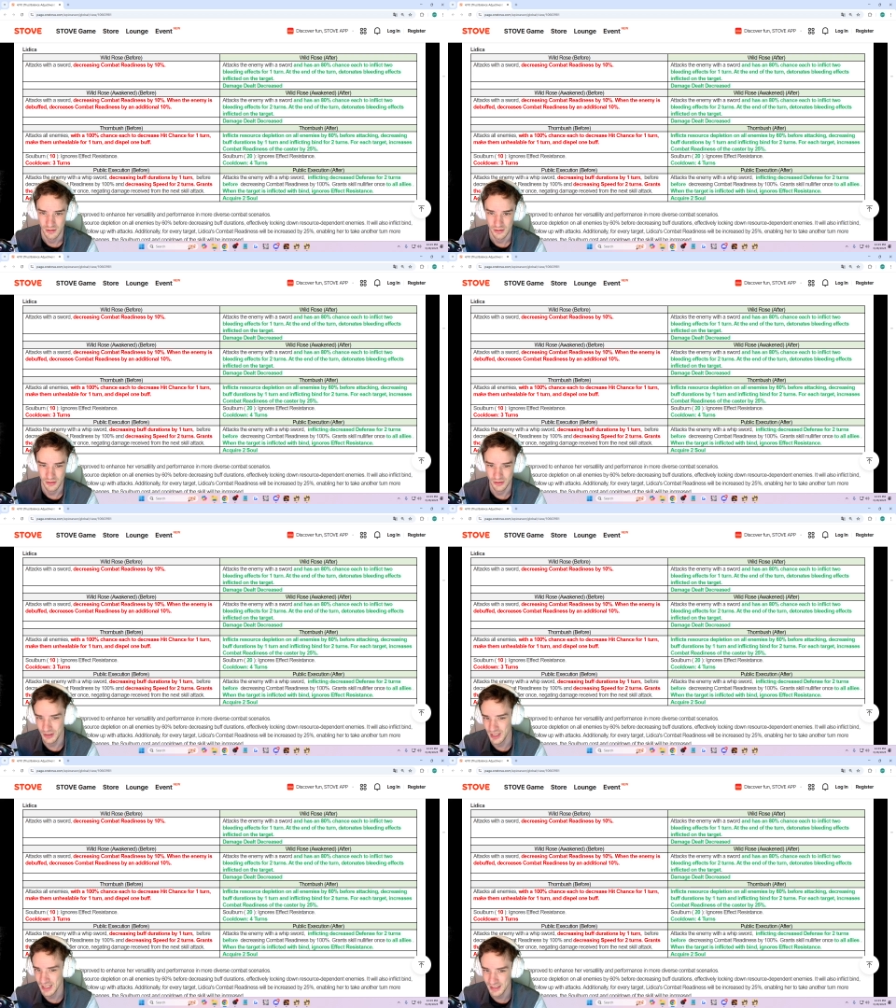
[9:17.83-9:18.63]

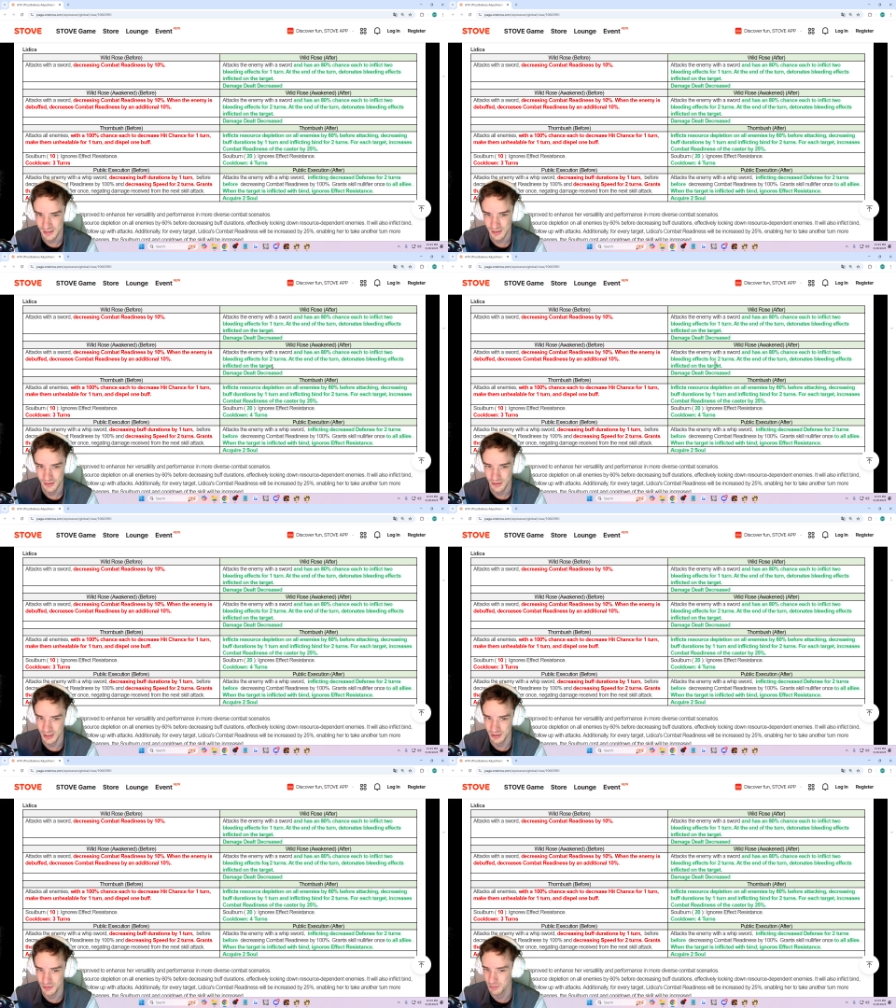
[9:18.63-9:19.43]
Okay. And
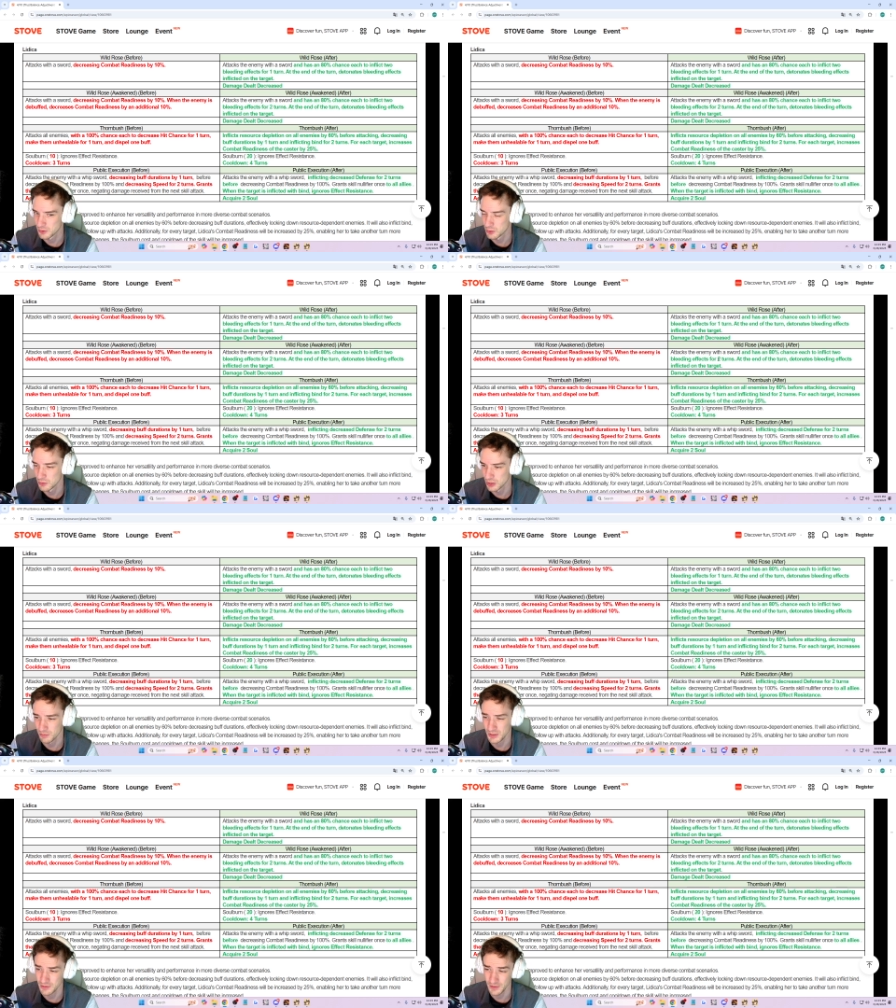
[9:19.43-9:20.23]
it's 2-turn
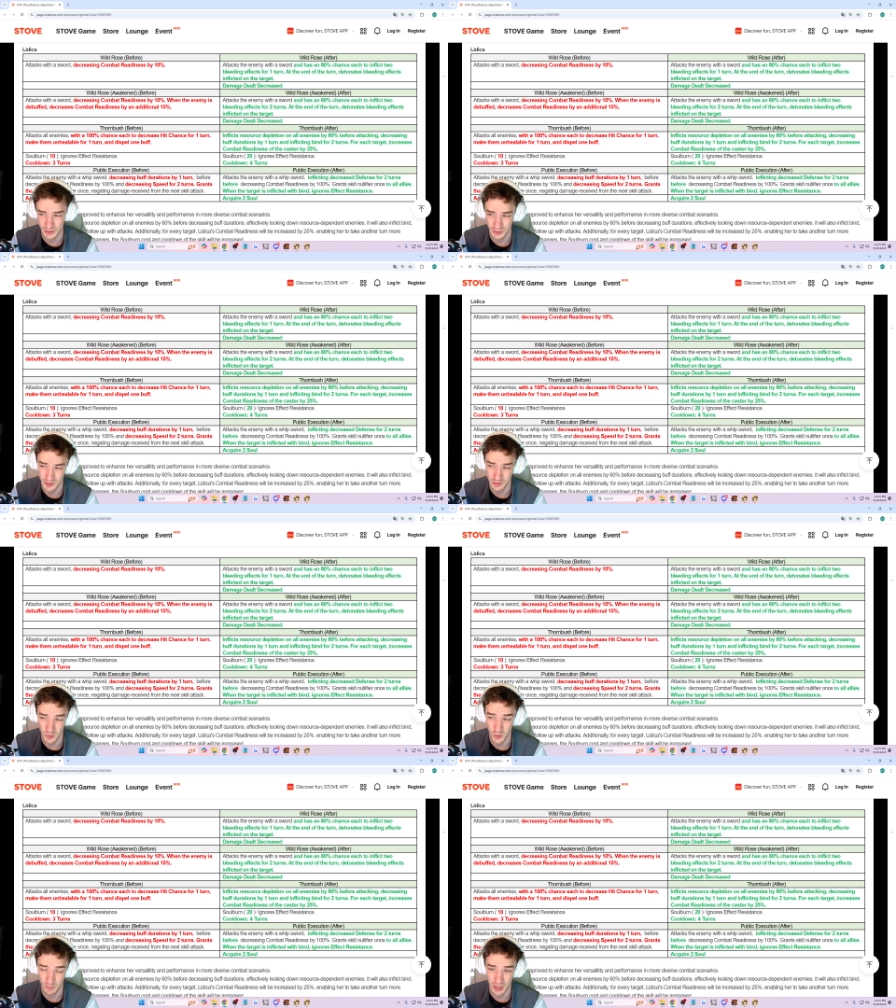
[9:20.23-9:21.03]
bleed effects, so you get
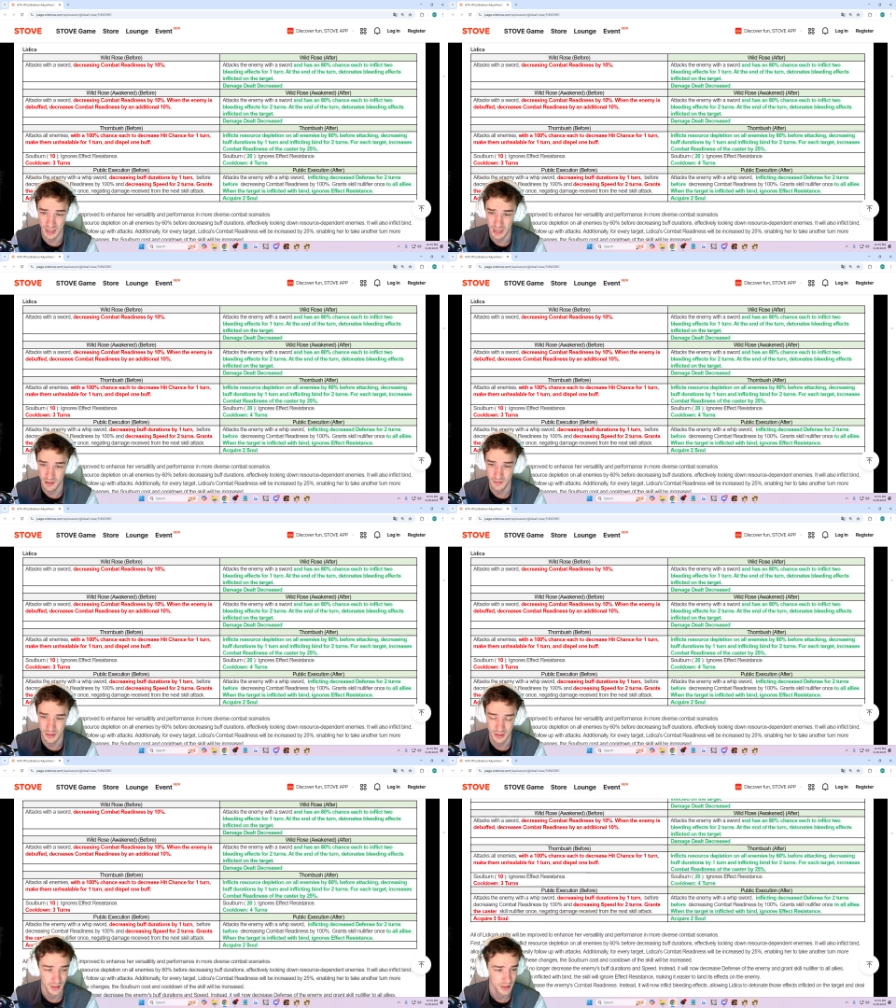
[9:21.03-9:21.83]
more proc out of it.